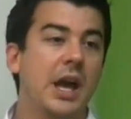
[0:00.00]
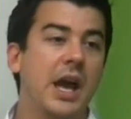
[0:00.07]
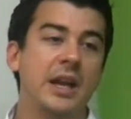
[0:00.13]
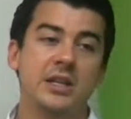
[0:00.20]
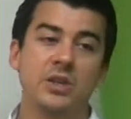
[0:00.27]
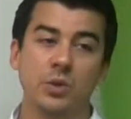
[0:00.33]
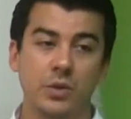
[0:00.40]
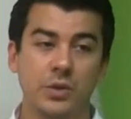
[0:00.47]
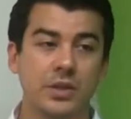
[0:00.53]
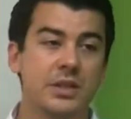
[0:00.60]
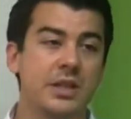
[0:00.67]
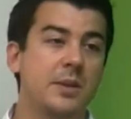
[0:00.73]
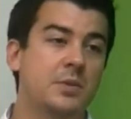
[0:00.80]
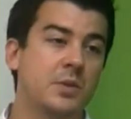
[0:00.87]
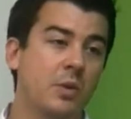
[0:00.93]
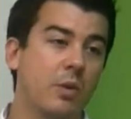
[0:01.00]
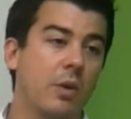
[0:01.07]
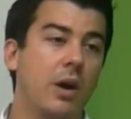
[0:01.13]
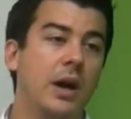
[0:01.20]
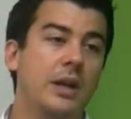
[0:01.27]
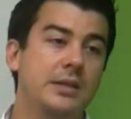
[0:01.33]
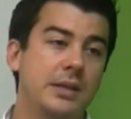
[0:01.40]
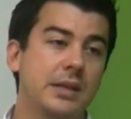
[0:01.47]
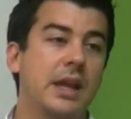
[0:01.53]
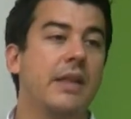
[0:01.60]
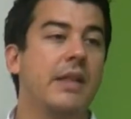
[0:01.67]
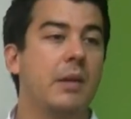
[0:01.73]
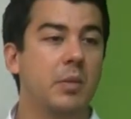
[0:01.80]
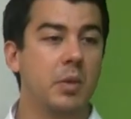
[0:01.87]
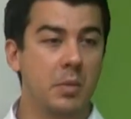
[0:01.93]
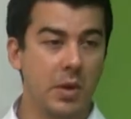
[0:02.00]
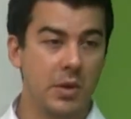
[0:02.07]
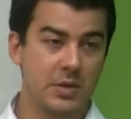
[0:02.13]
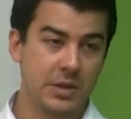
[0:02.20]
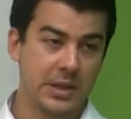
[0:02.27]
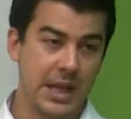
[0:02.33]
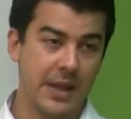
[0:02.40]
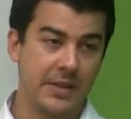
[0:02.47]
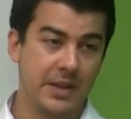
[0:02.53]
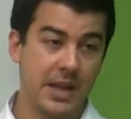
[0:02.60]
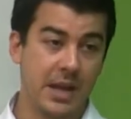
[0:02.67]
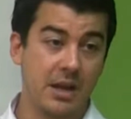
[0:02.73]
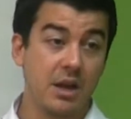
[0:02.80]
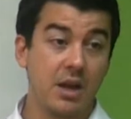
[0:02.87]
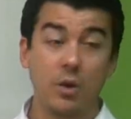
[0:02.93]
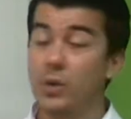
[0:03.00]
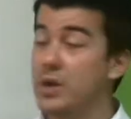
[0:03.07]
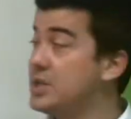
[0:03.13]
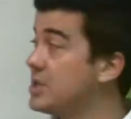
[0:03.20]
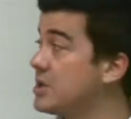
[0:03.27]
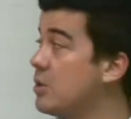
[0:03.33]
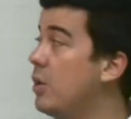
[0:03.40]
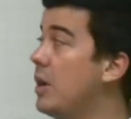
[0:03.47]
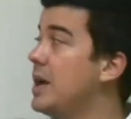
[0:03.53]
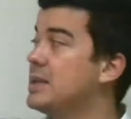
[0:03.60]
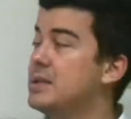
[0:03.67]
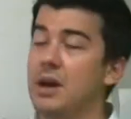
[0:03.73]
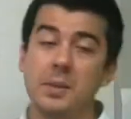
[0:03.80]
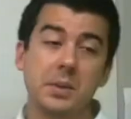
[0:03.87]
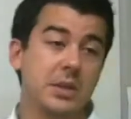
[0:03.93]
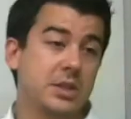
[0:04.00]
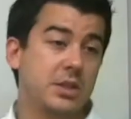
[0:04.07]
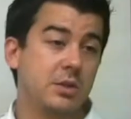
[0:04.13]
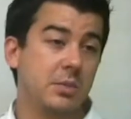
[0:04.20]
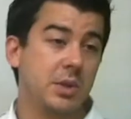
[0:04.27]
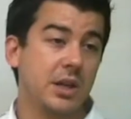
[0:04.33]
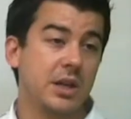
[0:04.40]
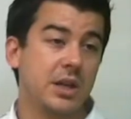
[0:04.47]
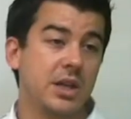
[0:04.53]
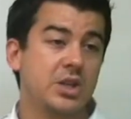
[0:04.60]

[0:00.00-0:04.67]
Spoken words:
and it's all the steps required to get that proposal out in the end, which is quite time consuming.